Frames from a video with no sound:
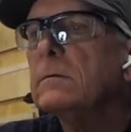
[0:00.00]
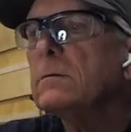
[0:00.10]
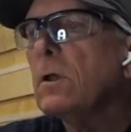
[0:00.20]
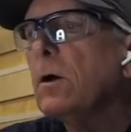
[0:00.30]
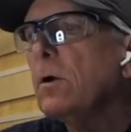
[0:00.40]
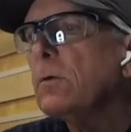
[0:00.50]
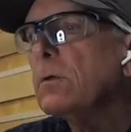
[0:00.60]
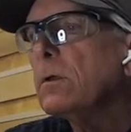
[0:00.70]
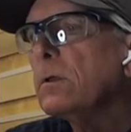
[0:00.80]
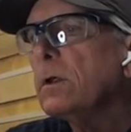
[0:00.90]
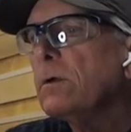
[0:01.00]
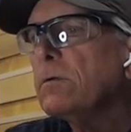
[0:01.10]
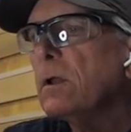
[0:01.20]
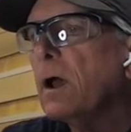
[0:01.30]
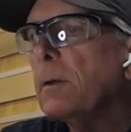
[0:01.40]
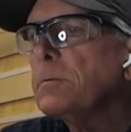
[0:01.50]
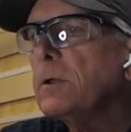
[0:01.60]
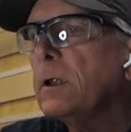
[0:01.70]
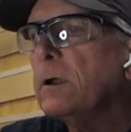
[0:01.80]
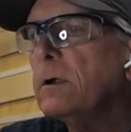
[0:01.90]
So there's an
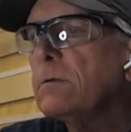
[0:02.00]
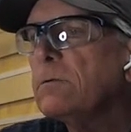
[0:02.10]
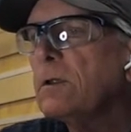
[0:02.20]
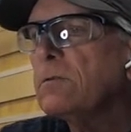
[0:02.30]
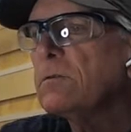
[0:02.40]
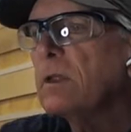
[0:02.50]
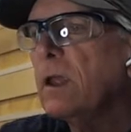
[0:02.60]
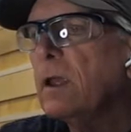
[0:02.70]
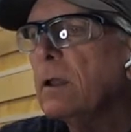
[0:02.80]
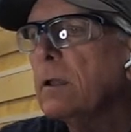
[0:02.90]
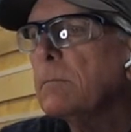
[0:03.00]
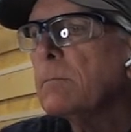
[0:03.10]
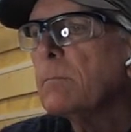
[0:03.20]
option here. It says scan.